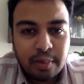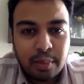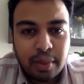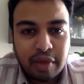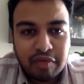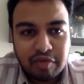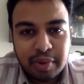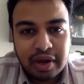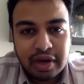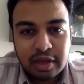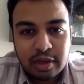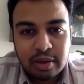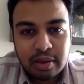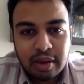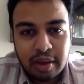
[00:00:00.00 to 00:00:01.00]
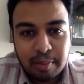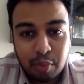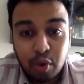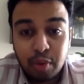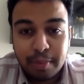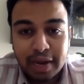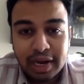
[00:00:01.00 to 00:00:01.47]
everybody
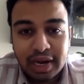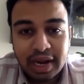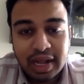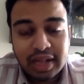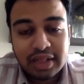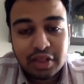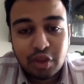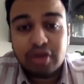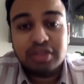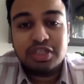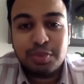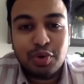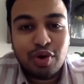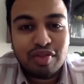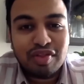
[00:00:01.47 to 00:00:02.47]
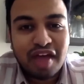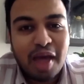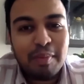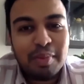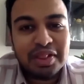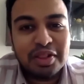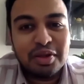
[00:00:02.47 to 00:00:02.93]
about mental health, not just because
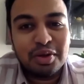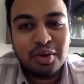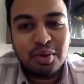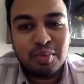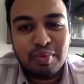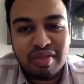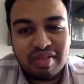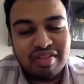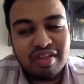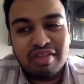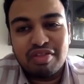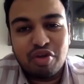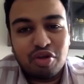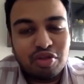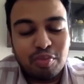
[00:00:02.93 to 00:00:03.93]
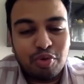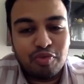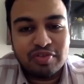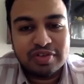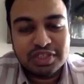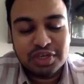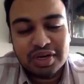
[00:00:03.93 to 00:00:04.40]
I'm in the business or the
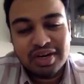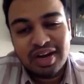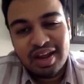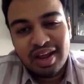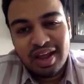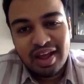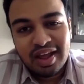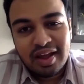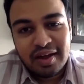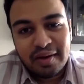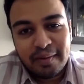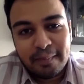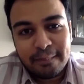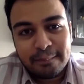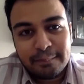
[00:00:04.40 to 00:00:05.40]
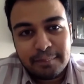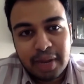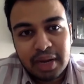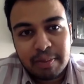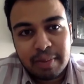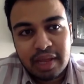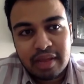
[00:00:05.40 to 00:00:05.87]
profession,
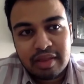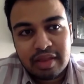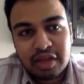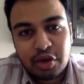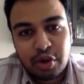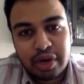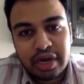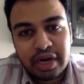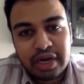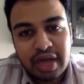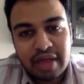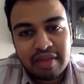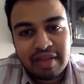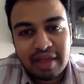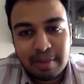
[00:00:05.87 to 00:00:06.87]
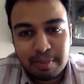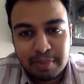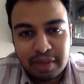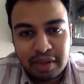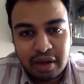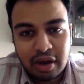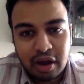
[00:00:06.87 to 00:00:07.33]
but because it has helped
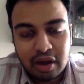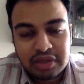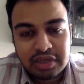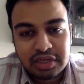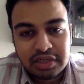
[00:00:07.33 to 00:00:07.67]
me a lot.